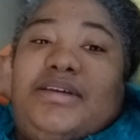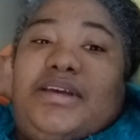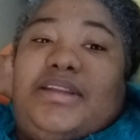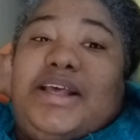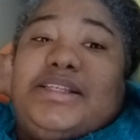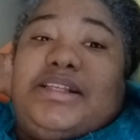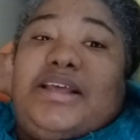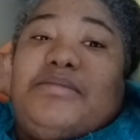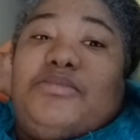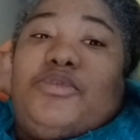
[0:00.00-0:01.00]
And that's a
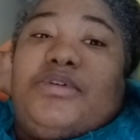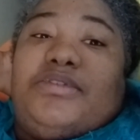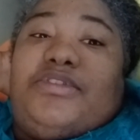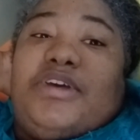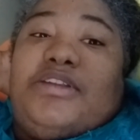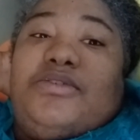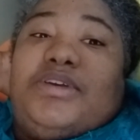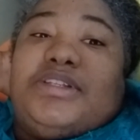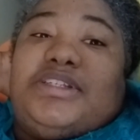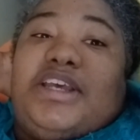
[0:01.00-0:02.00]
lot more than you
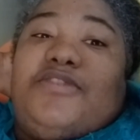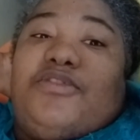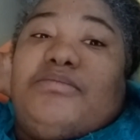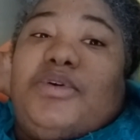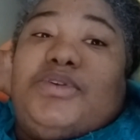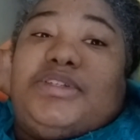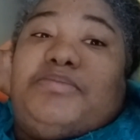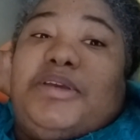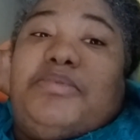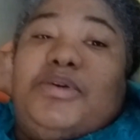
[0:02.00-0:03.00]
can say for most
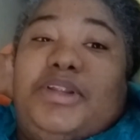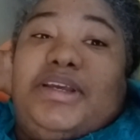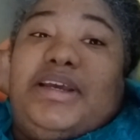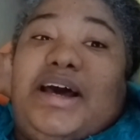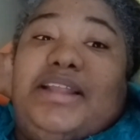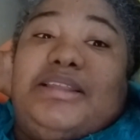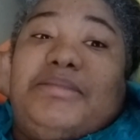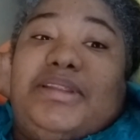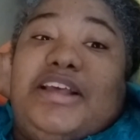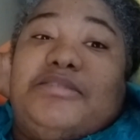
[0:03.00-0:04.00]
people in Gotham,
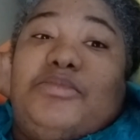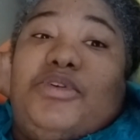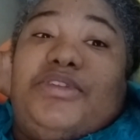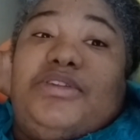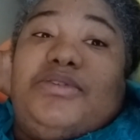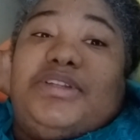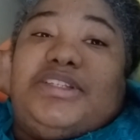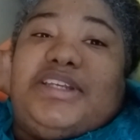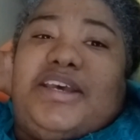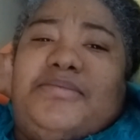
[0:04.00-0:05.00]
and that's more than you can
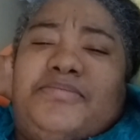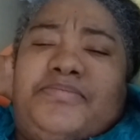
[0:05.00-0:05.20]
say